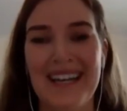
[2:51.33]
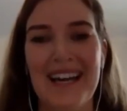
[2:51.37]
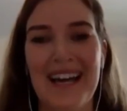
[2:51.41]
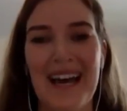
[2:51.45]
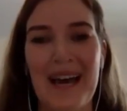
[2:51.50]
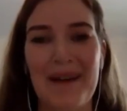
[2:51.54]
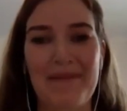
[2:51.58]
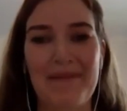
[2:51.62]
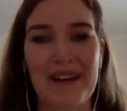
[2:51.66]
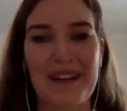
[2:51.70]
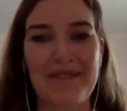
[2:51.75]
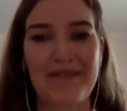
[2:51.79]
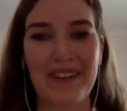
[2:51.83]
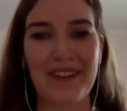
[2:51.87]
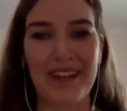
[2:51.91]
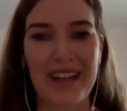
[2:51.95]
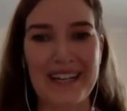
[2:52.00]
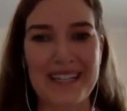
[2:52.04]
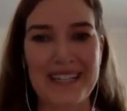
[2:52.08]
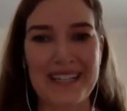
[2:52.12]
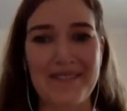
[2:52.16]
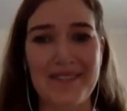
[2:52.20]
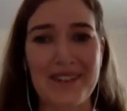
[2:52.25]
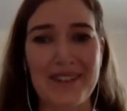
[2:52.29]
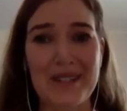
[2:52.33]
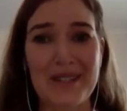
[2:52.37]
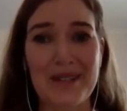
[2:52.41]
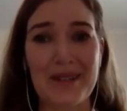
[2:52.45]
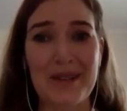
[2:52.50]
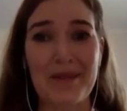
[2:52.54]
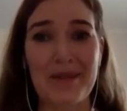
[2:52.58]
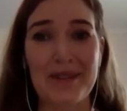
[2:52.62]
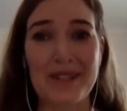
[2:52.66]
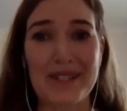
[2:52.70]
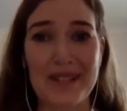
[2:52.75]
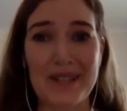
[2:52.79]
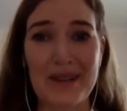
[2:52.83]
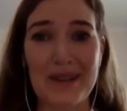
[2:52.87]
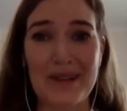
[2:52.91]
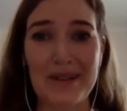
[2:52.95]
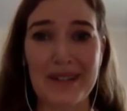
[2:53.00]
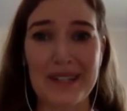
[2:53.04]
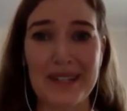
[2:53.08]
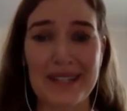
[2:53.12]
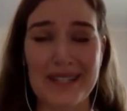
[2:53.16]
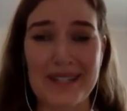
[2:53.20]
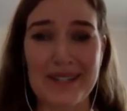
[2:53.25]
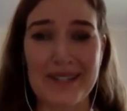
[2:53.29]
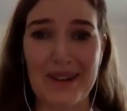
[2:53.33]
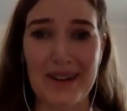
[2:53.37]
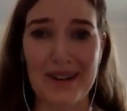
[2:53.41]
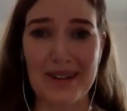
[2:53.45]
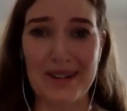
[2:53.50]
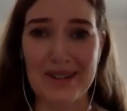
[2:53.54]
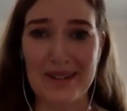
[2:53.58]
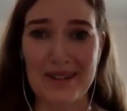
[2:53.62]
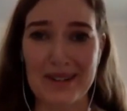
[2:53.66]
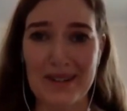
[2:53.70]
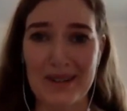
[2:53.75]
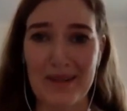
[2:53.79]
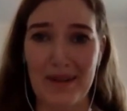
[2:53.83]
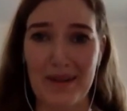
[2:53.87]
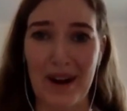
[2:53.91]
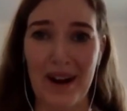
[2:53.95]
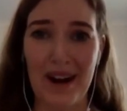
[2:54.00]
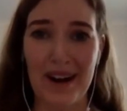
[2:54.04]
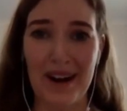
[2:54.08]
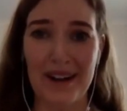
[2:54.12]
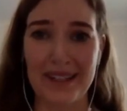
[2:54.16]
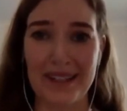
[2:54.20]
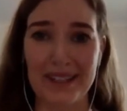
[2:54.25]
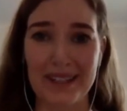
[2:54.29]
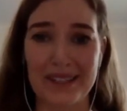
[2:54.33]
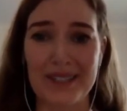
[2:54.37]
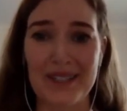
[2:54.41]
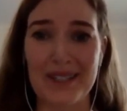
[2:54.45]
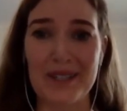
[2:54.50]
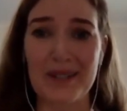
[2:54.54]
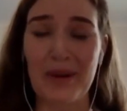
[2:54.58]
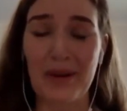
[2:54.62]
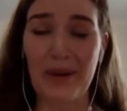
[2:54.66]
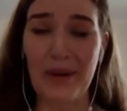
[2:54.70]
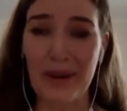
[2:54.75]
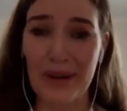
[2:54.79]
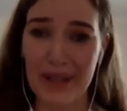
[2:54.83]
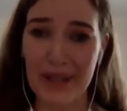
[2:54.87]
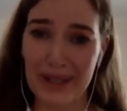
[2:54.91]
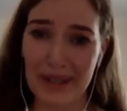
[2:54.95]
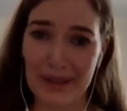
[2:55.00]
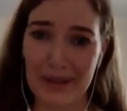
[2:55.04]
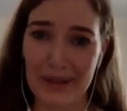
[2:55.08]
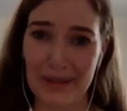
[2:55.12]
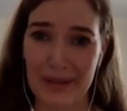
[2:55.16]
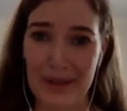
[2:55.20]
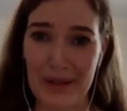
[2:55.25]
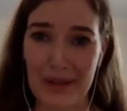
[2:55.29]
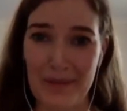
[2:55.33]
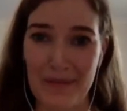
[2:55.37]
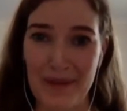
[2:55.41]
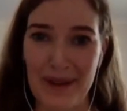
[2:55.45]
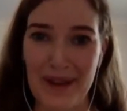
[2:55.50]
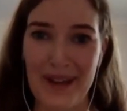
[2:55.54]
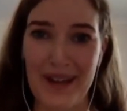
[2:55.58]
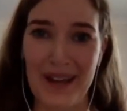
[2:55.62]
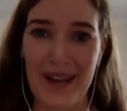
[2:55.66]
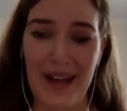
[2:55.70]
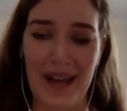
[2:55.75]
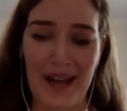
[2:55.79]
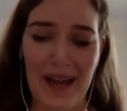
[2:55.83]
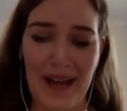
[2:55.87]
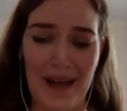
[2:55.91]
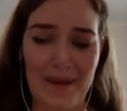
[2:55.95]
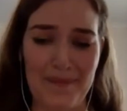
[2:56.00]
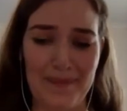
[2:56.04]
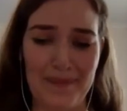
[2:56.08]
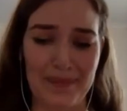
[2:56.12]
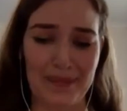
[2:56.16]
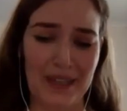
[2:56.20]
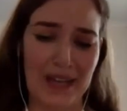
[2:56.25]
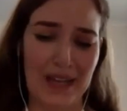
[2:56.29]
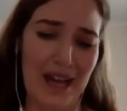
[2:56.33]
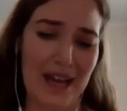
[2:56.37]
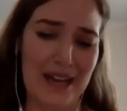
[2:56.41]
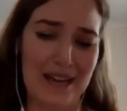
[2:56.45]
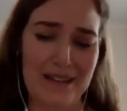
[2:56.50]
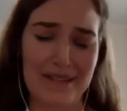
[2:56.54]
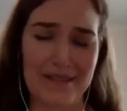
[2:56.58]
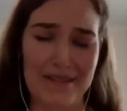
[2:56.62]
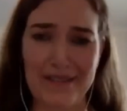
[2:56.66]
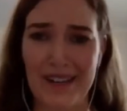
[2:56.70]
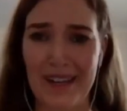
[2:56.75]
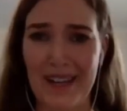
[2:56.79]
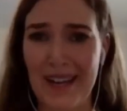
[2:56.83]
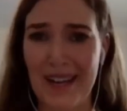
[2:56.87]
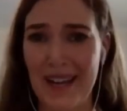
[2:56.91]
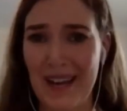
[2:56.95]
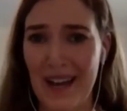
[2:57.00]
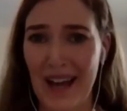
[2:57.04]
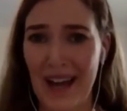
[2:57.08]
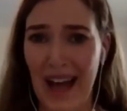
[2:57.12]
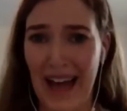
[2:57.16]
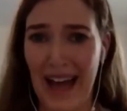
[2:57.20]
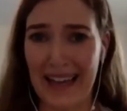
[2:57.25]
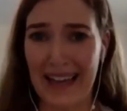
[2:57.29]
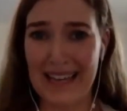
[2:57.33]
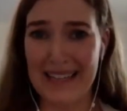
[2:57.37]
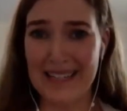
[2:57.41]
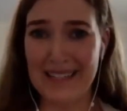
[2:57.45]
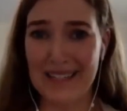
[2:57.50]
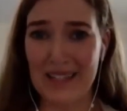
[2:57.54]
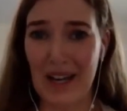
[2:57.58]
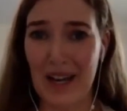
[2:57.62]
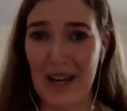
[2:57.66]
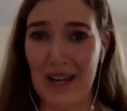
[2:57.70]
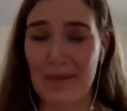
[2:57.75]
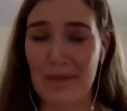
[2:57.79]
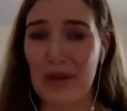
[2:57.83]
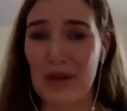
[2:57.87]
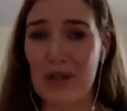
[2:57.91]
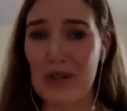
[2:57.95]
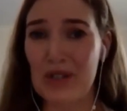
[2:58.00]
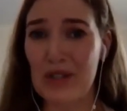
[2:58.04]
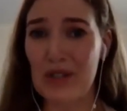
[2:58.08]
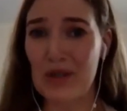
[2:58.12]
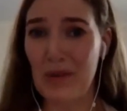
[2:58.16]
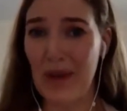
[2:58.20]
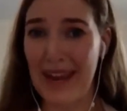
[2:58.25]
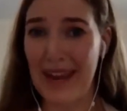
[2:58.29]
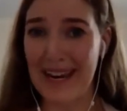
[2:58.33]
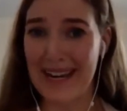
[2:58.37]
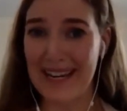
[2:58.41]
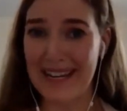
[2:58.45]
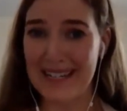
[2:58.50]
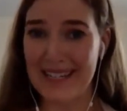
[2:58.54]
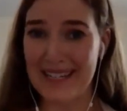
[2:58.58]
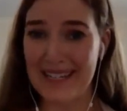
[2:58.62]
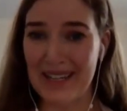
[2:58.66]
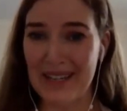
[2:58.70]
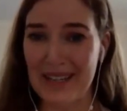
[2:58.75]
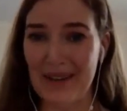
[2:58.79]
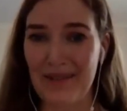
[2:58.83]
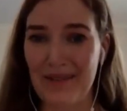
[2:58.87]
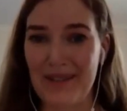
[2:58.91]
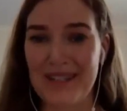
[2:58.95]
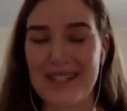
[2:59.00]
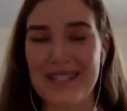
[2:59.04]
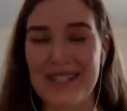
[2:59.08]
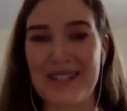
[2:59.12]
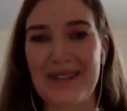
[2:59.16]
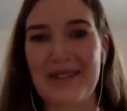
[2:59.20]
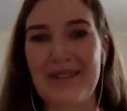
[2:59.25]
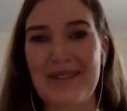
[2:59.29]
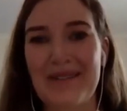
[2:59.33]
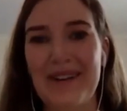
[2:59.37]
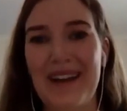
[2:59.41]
And my philosophy tutor was a yoga instructor. So our little tutorial group um, kind of I guess got persuaded to go and do a